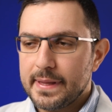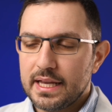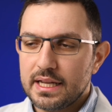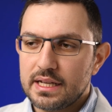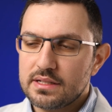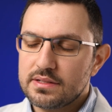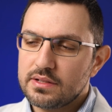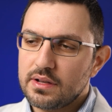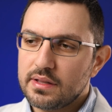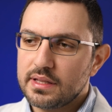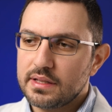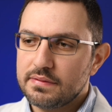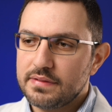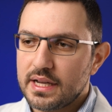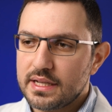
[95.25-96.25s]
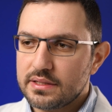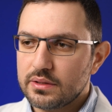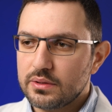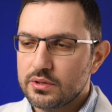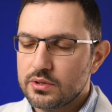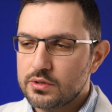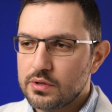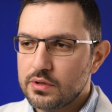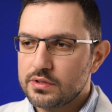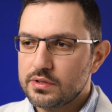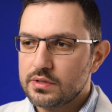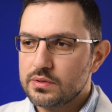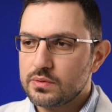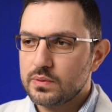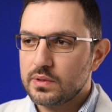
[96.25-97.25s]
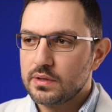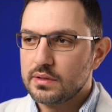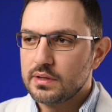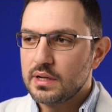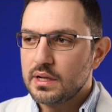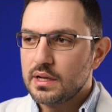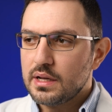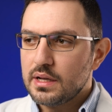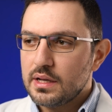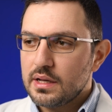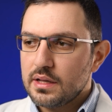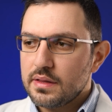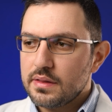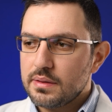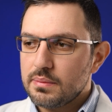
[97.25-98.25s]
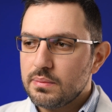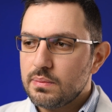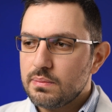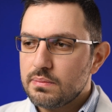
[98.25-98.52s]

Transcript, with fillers: and I saw that vascular surgeons were the